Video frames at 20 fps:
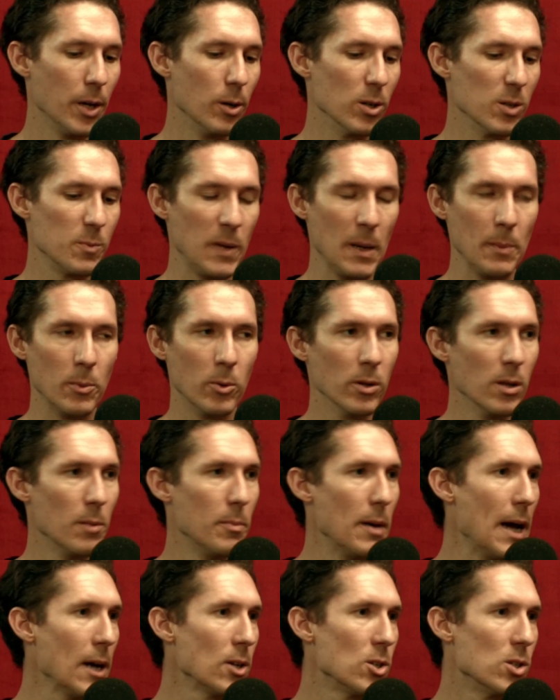there was people in the
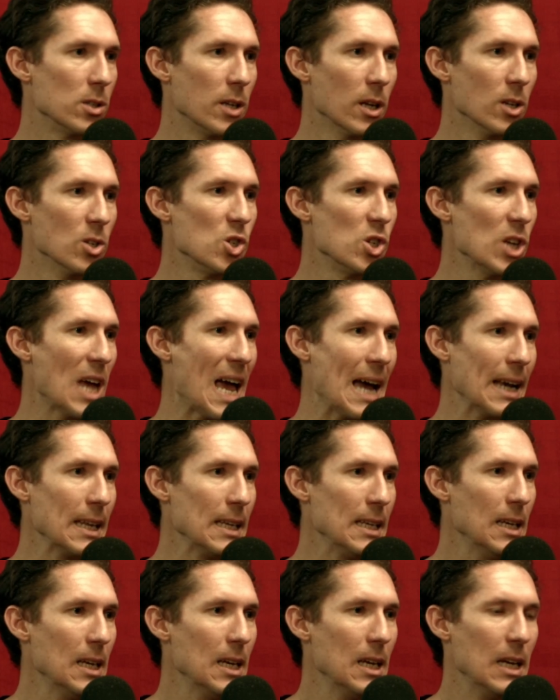back just getting
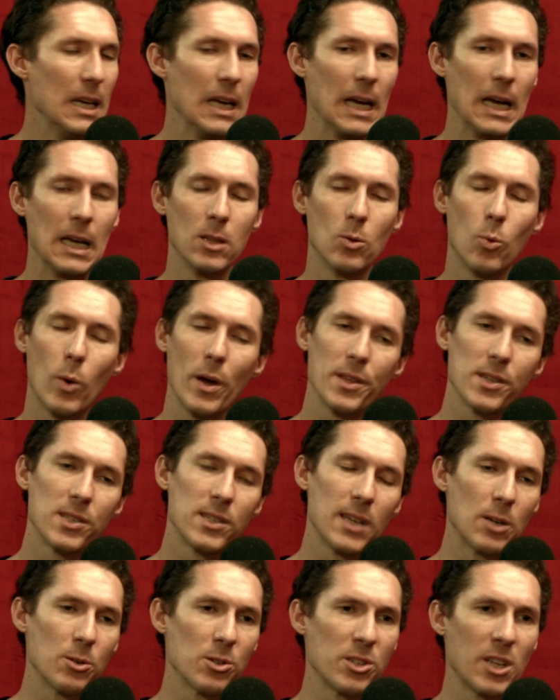chatty. Yeah, and the way the
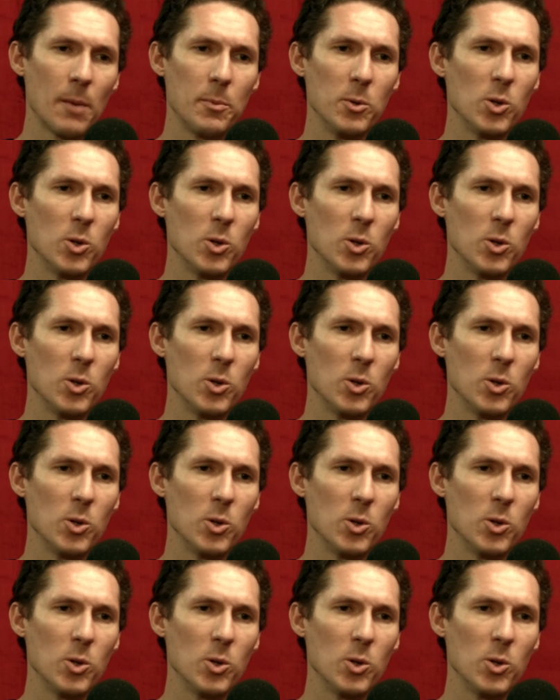stage was set up, you